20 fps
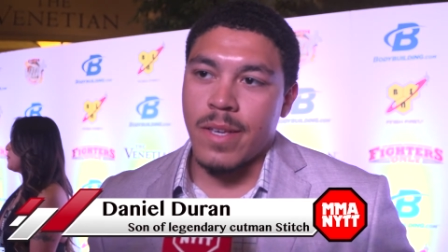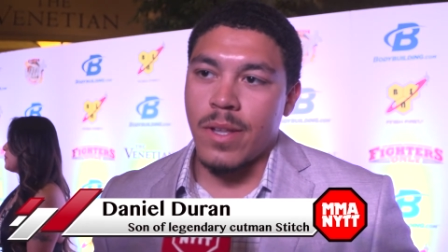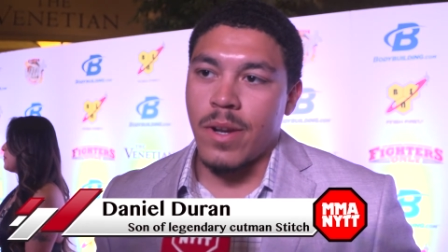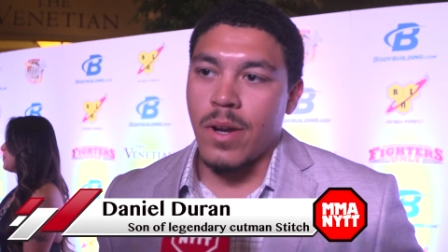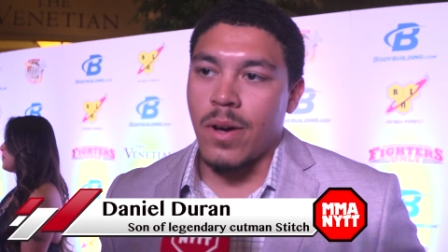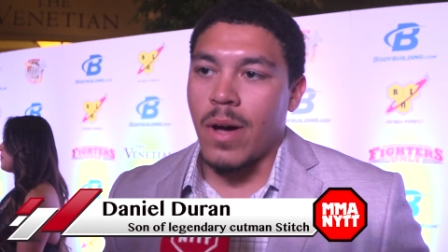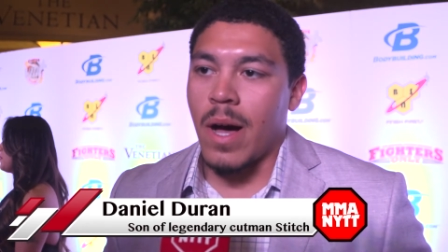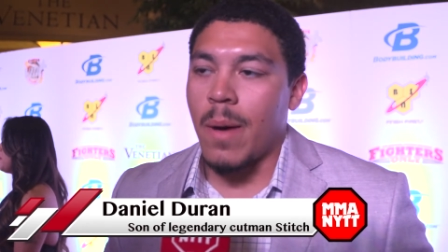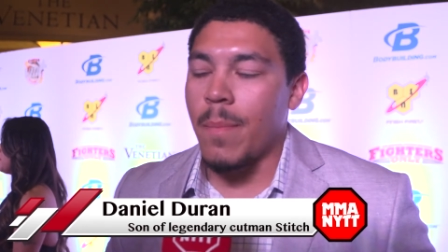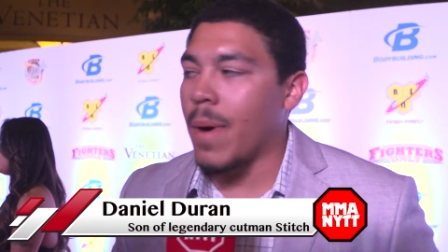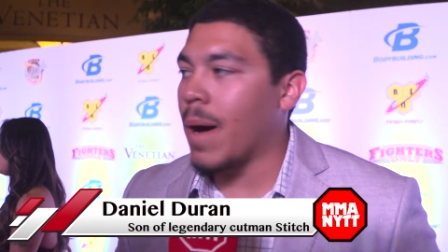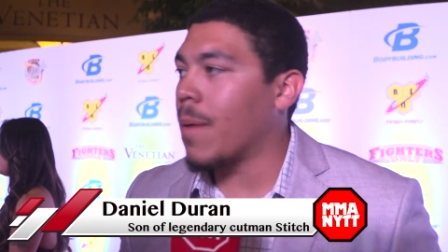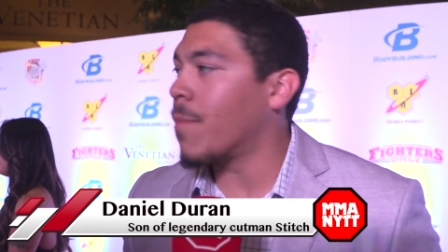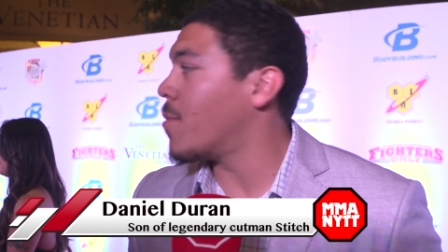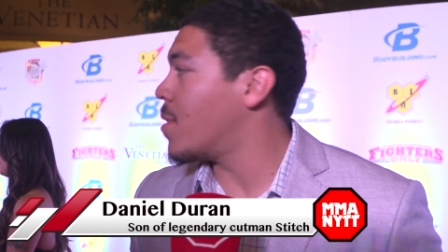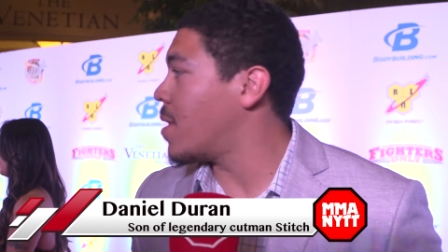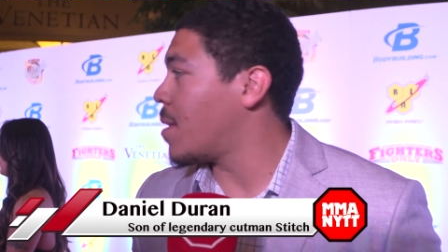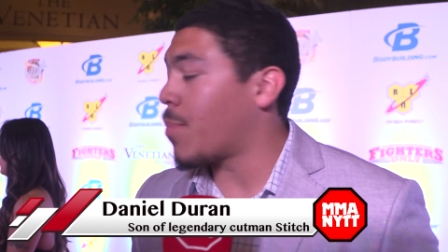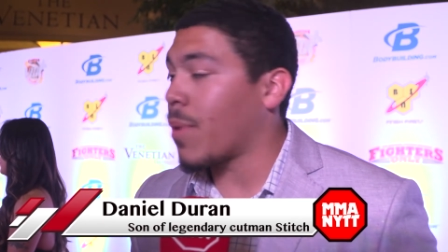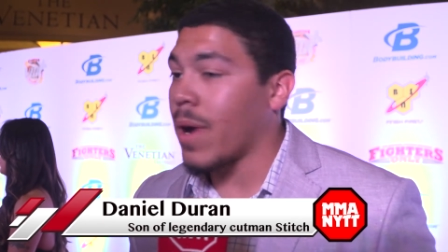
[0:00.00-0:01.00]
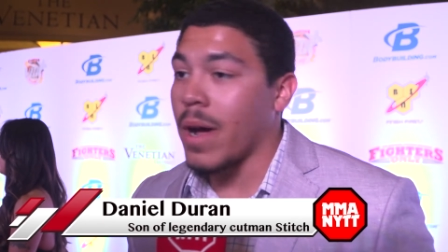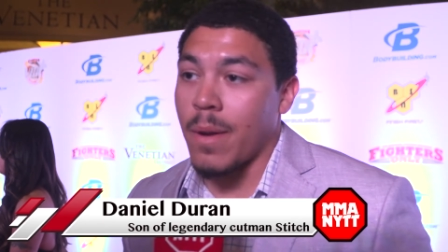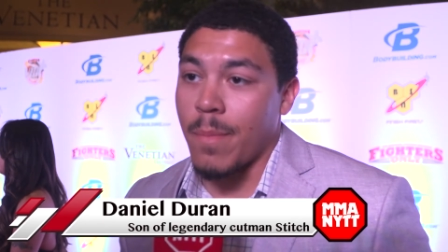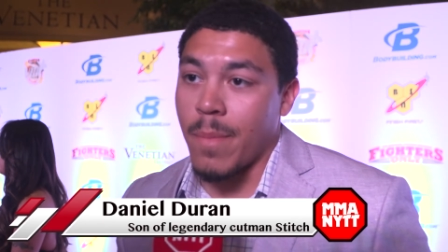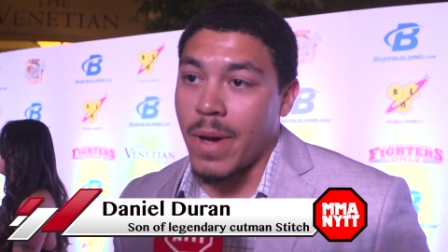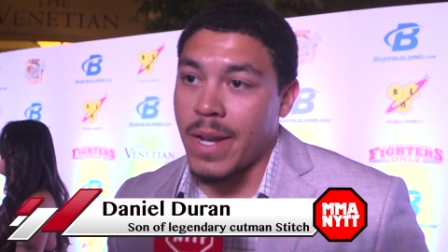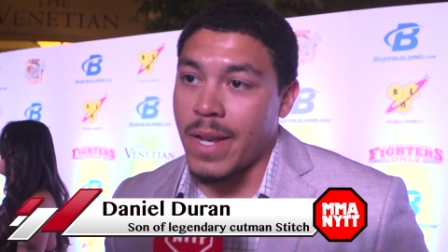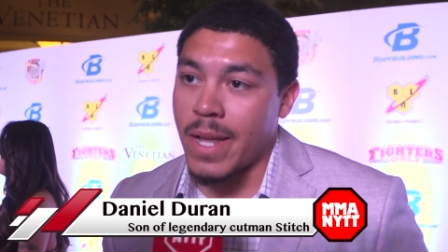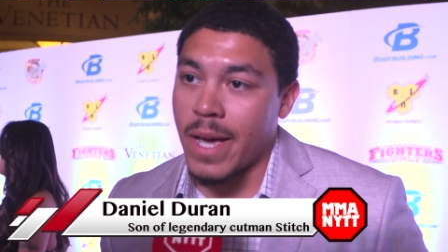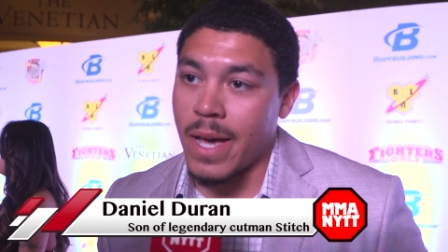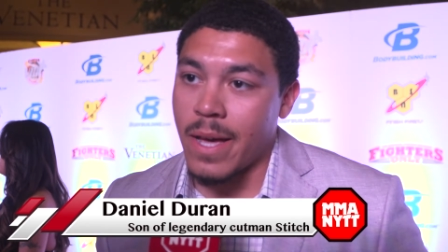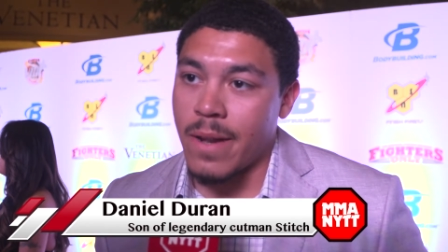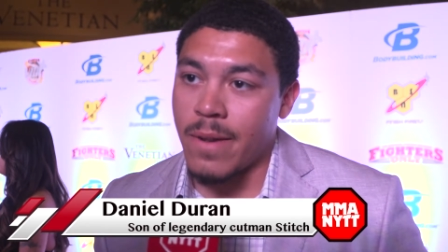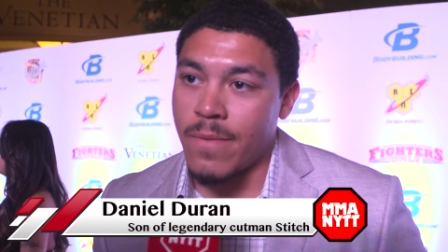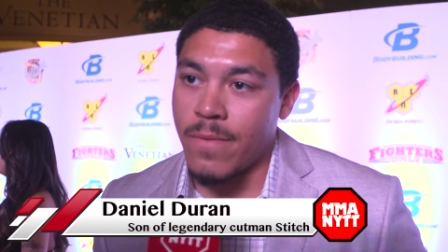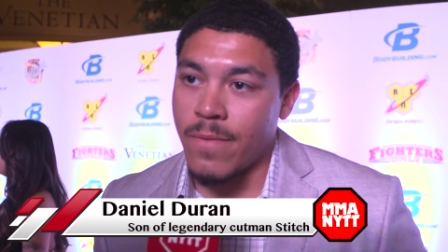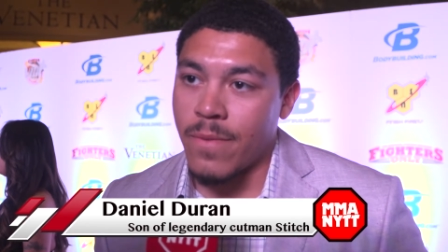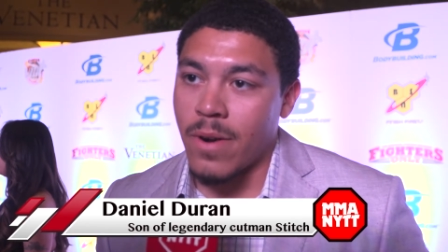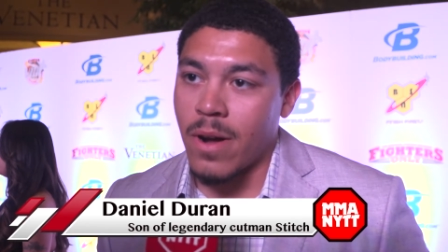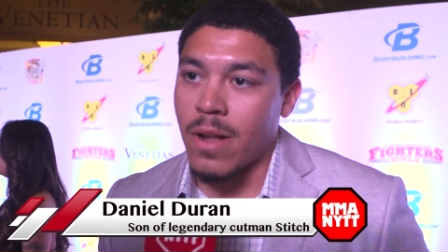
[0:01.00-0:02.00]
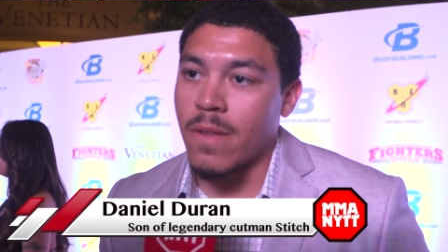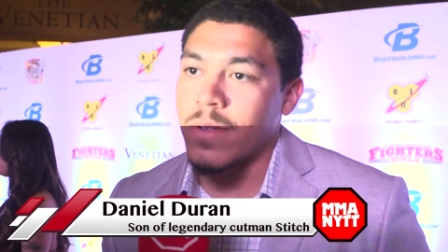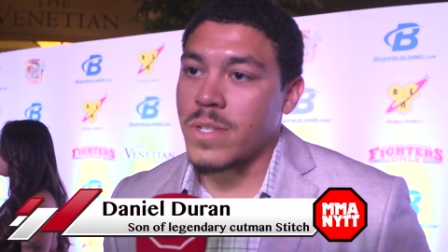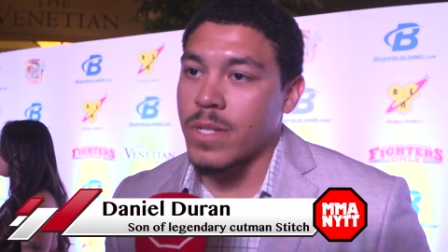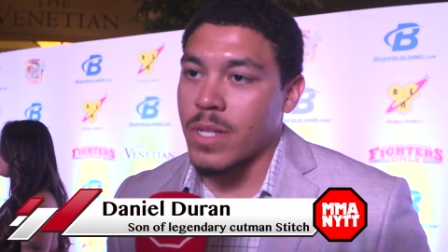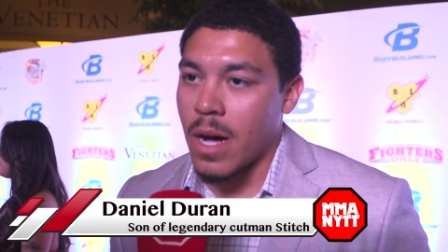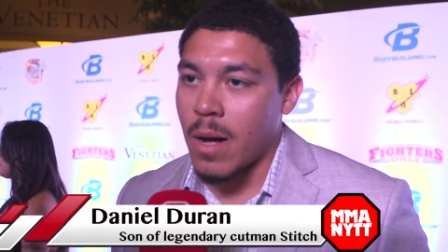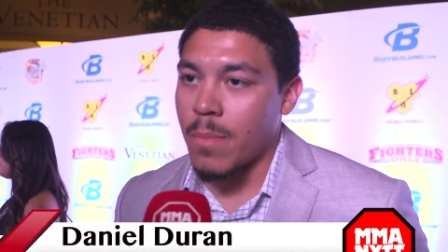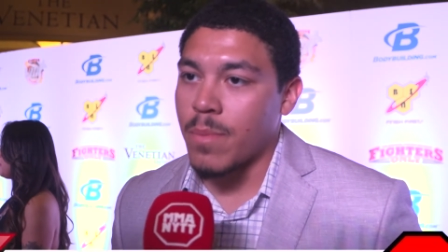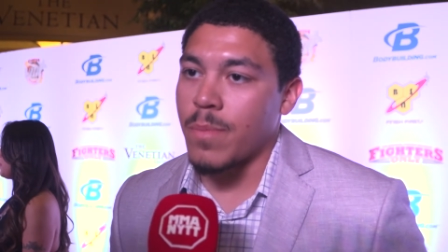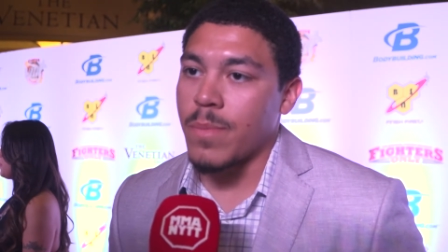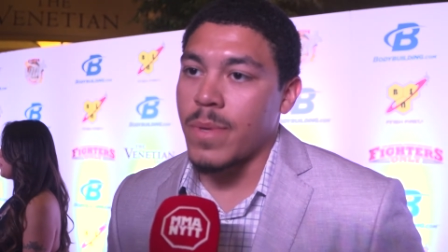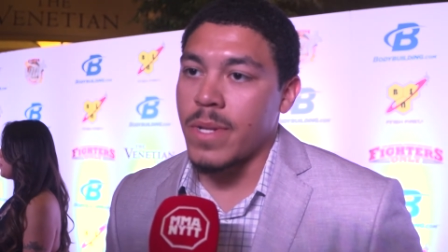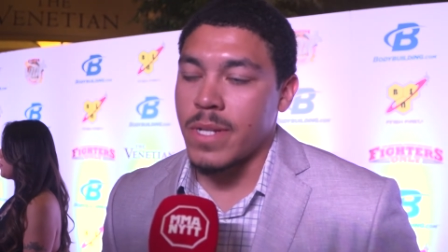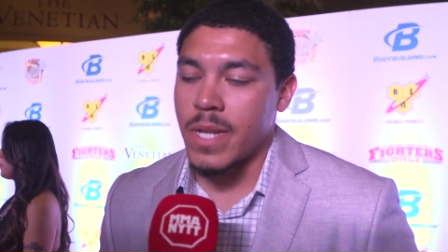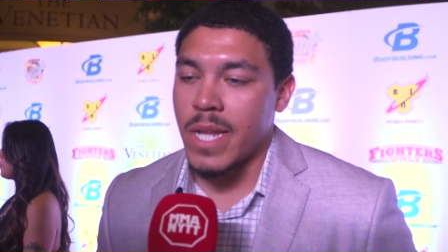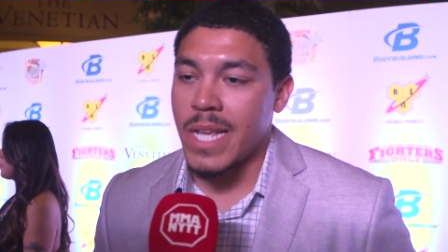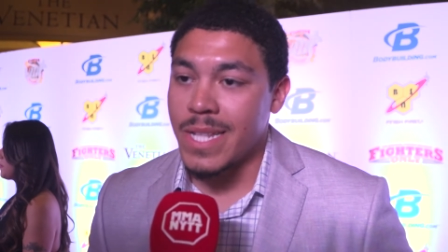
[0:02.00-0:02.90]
You know, I'm, I'm really proud of my dad for all of his, compliment,